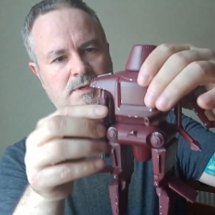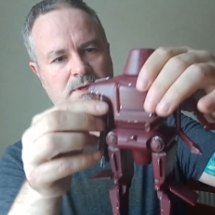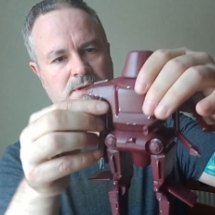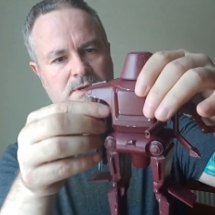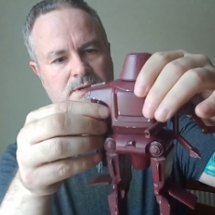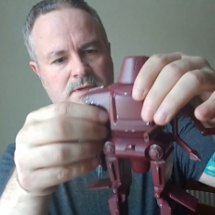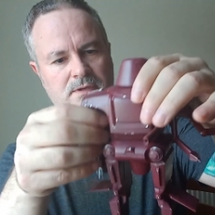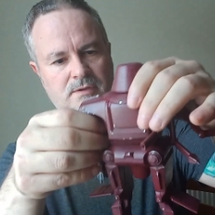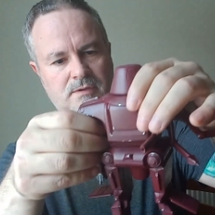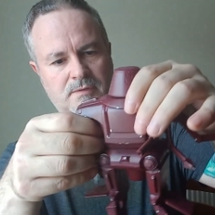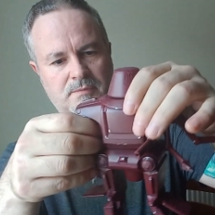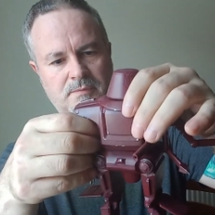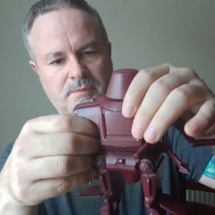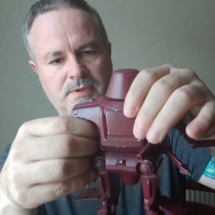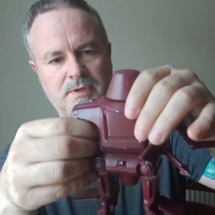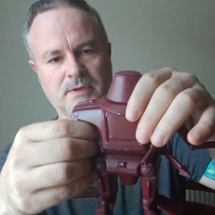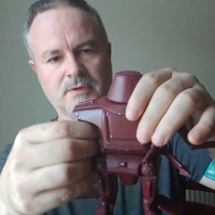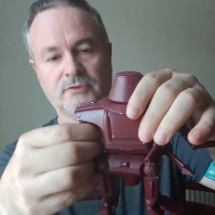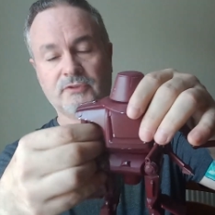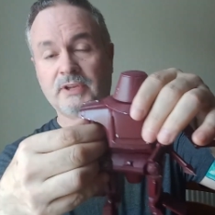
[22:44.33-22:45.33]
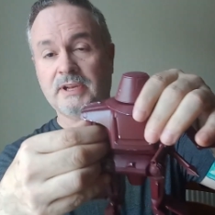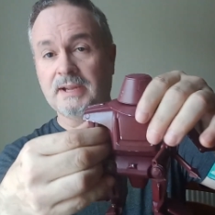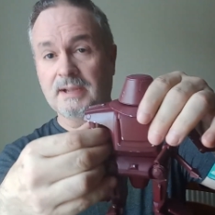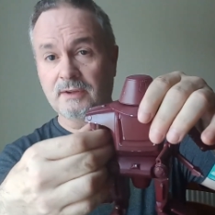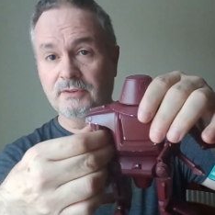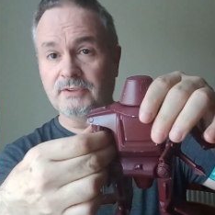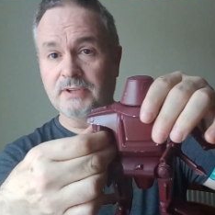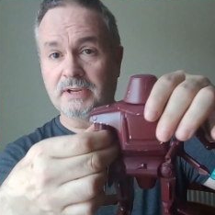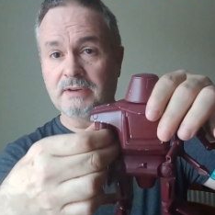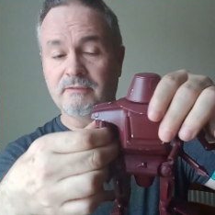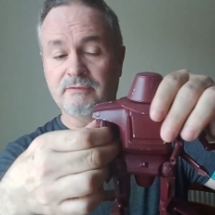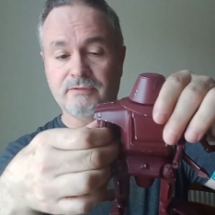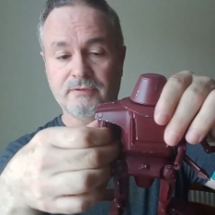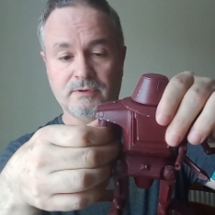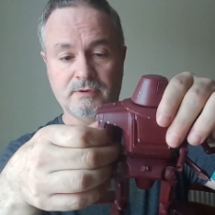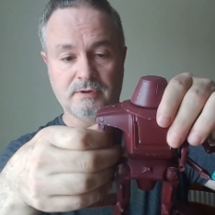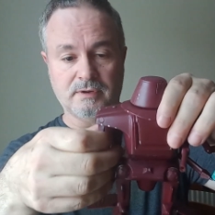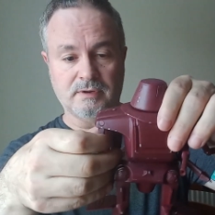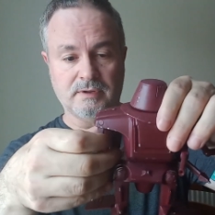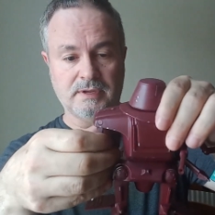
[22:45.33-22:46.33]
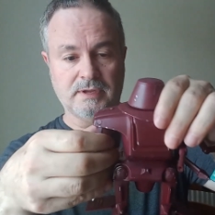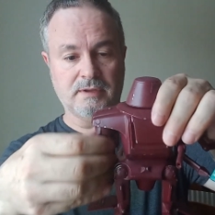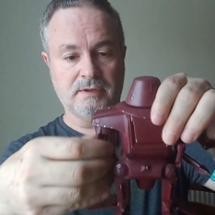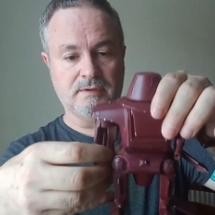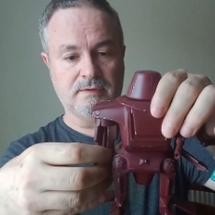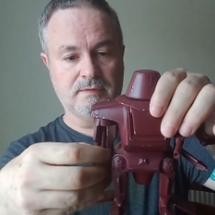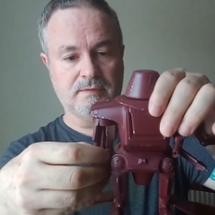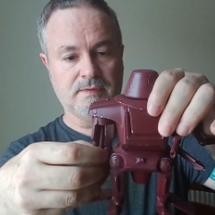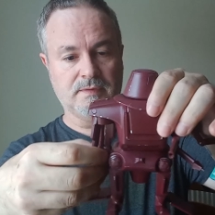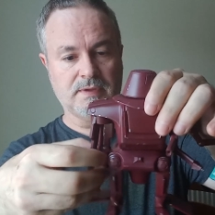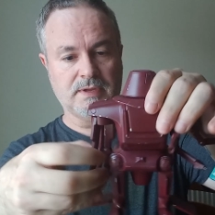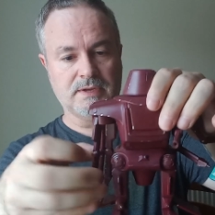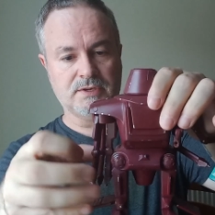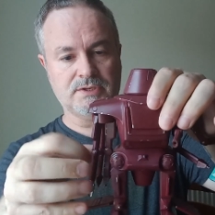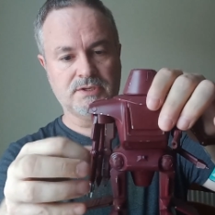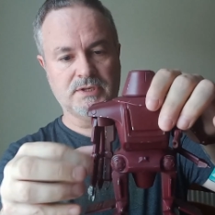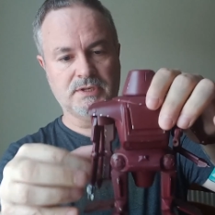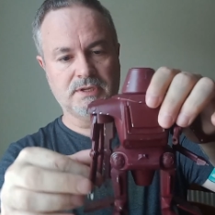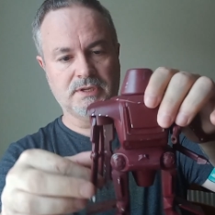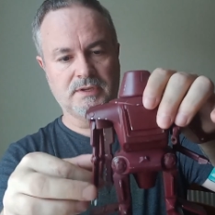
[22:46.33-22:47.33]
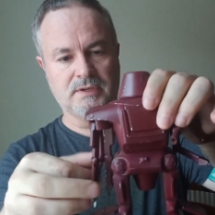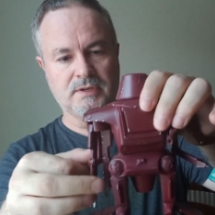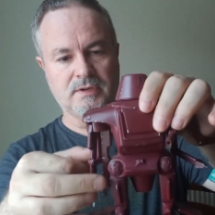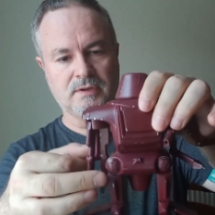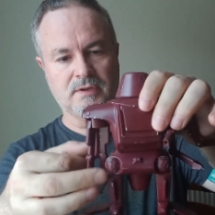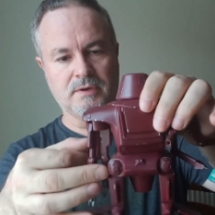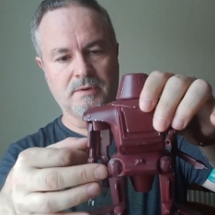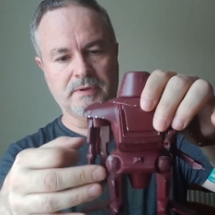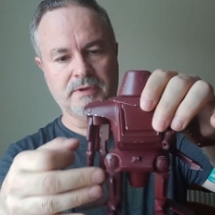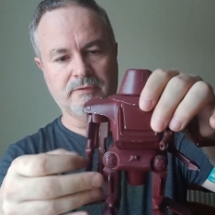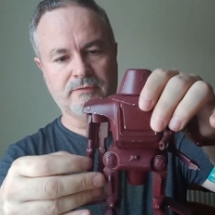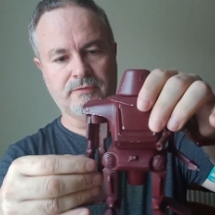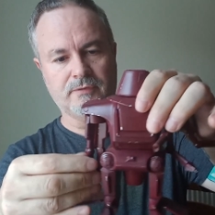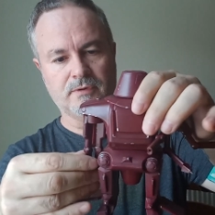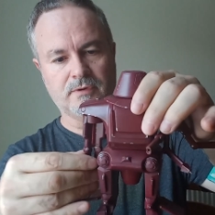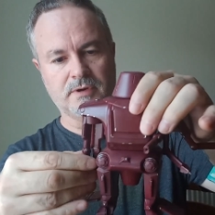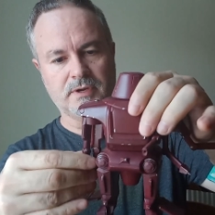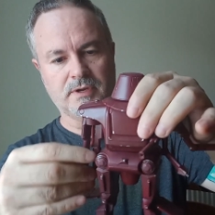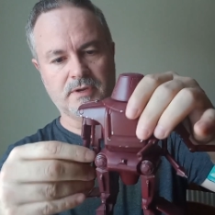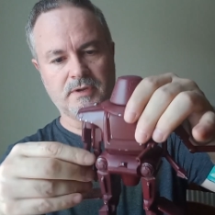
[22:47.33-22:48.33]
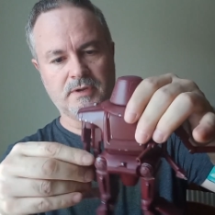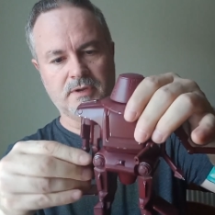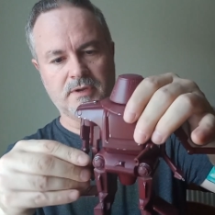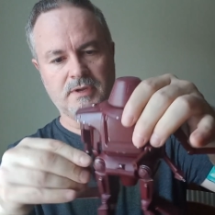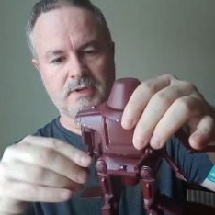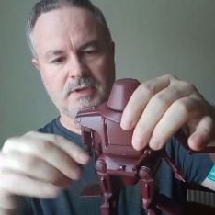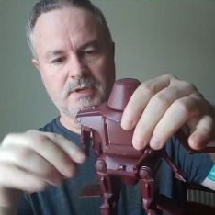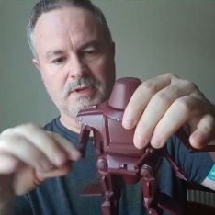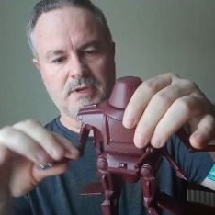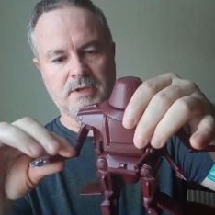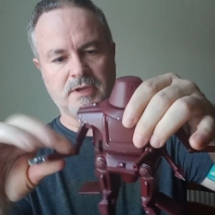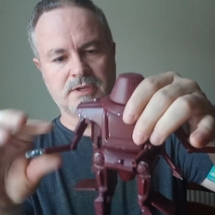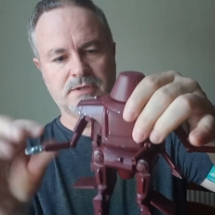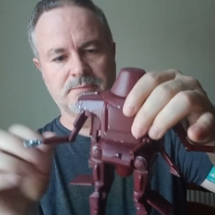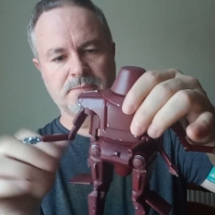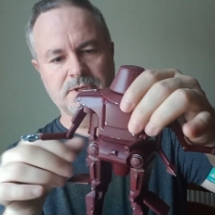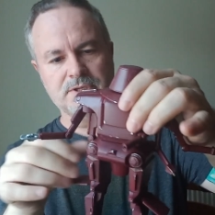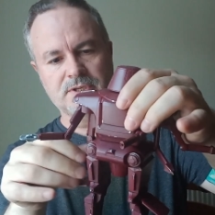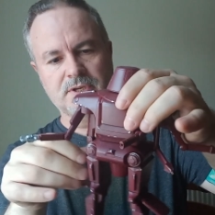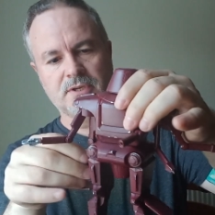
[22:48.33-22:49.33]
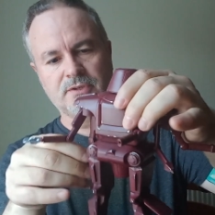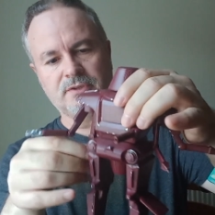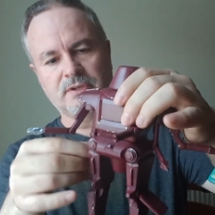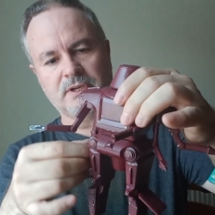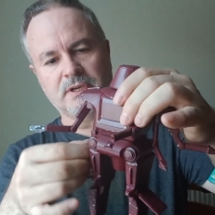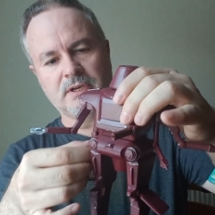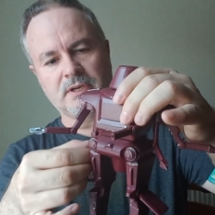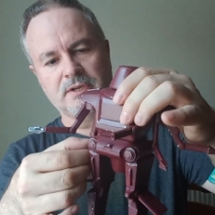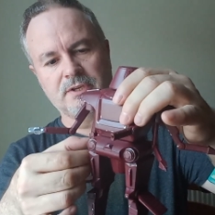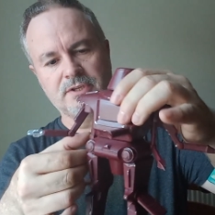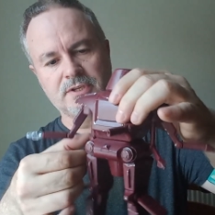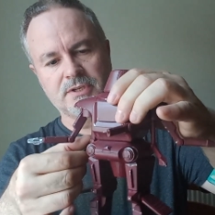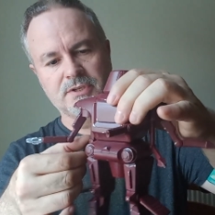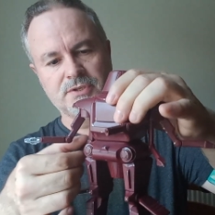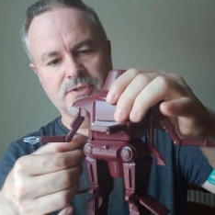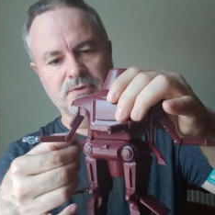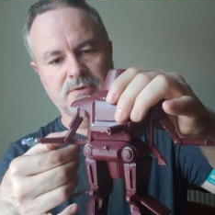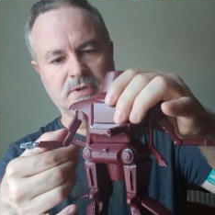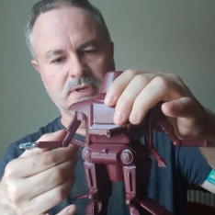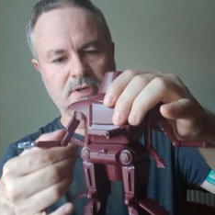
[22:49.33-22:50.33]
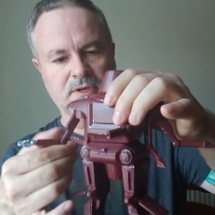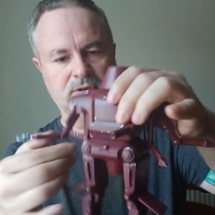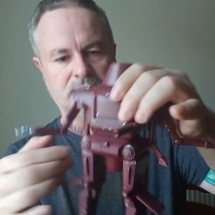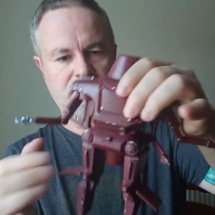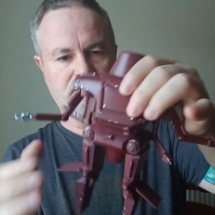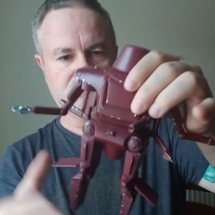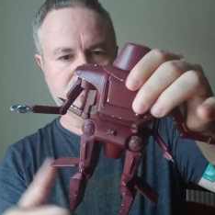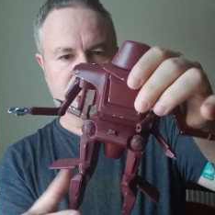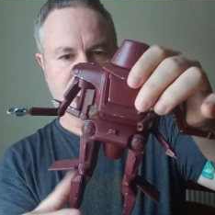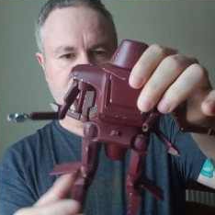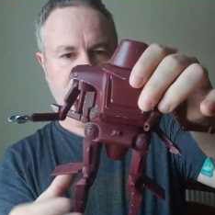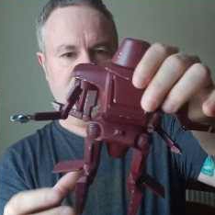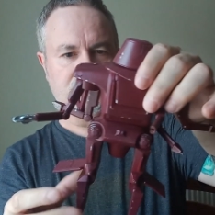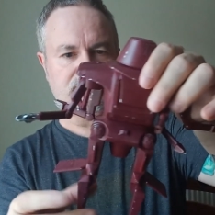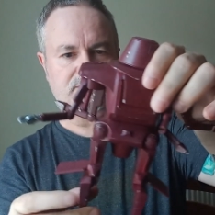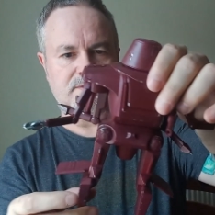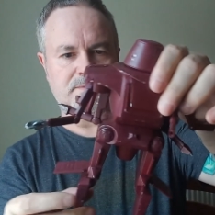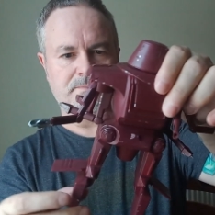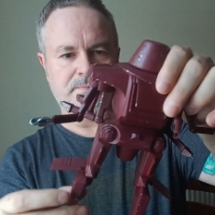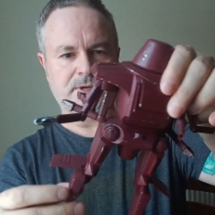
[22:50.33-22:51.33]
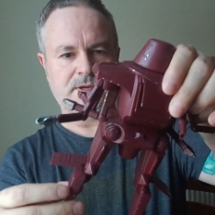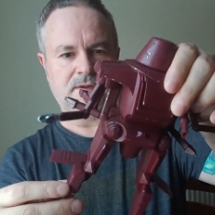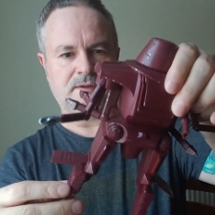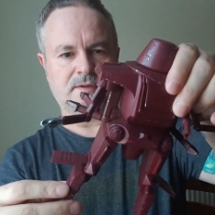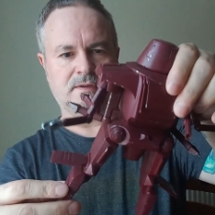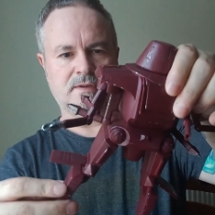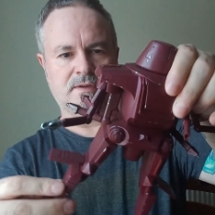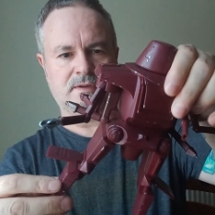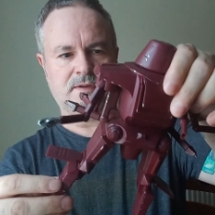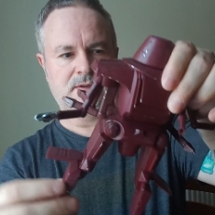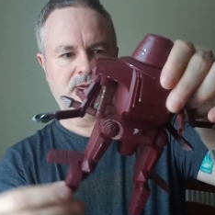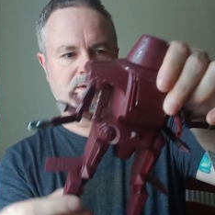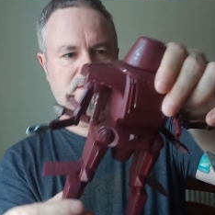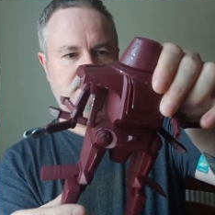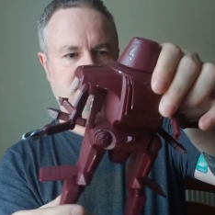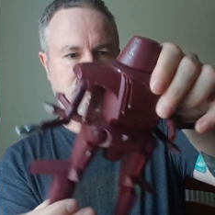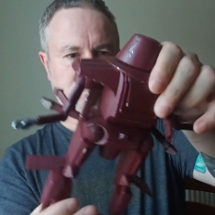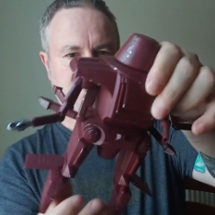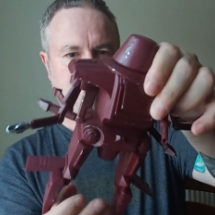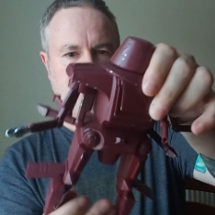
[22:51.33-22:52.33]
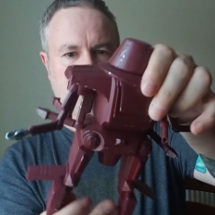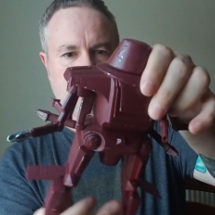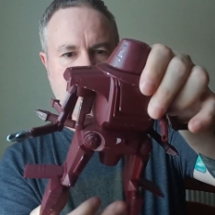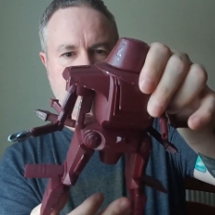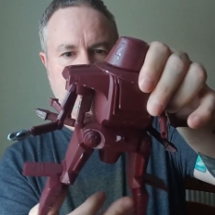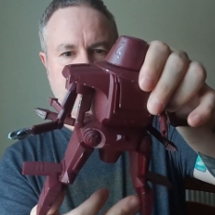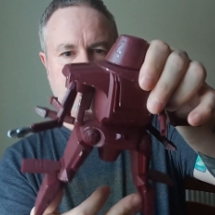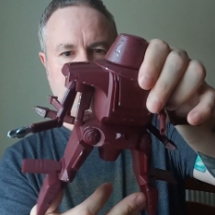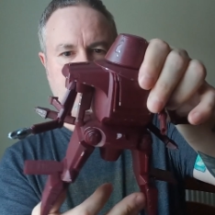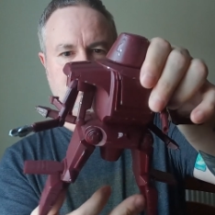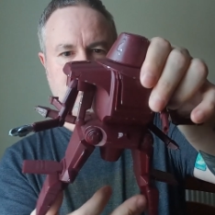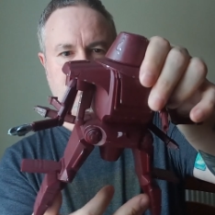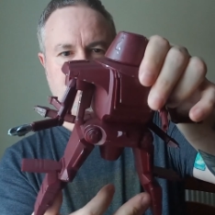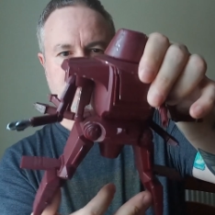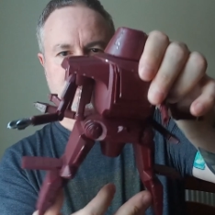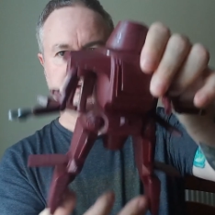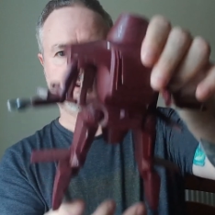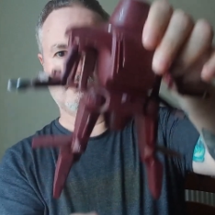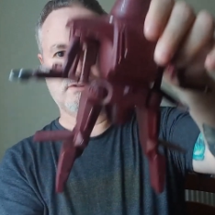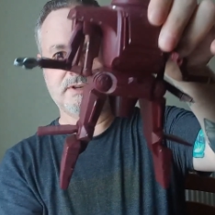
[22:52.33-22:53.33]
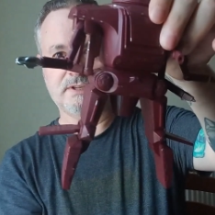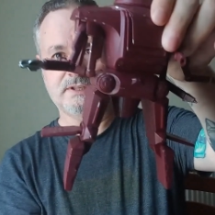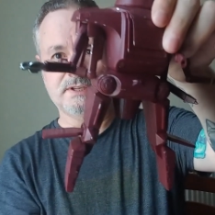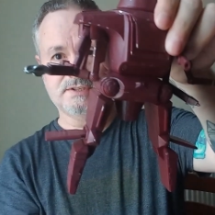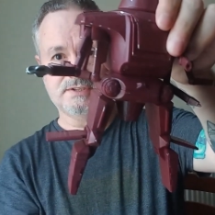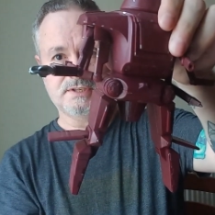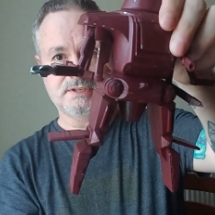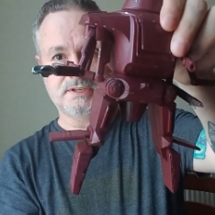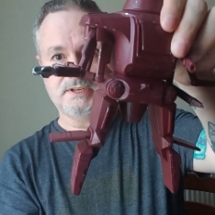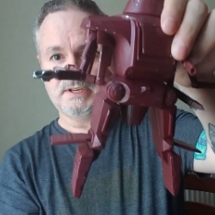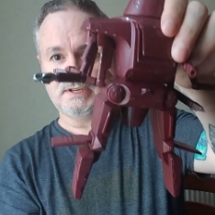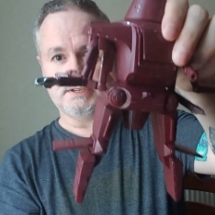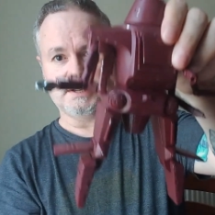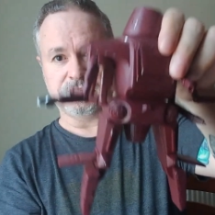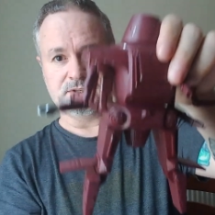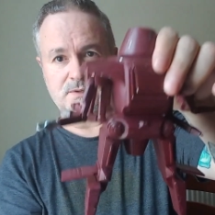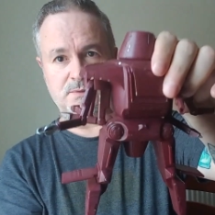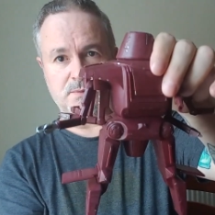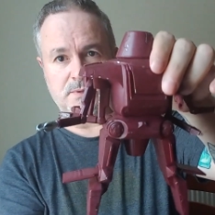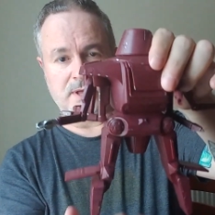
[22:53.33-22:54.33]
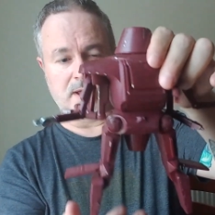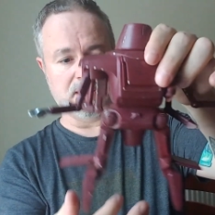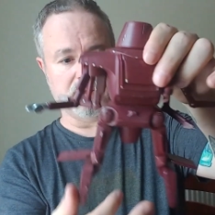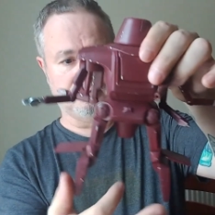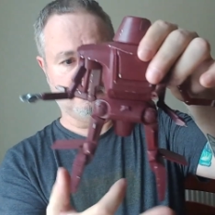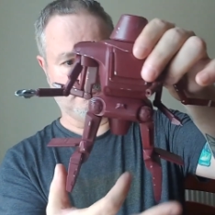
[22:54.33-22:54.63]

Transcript: and you know, 10 out of 10 for actually, you know, going for as much articulation as you can fit. But he literally doesn't need to do that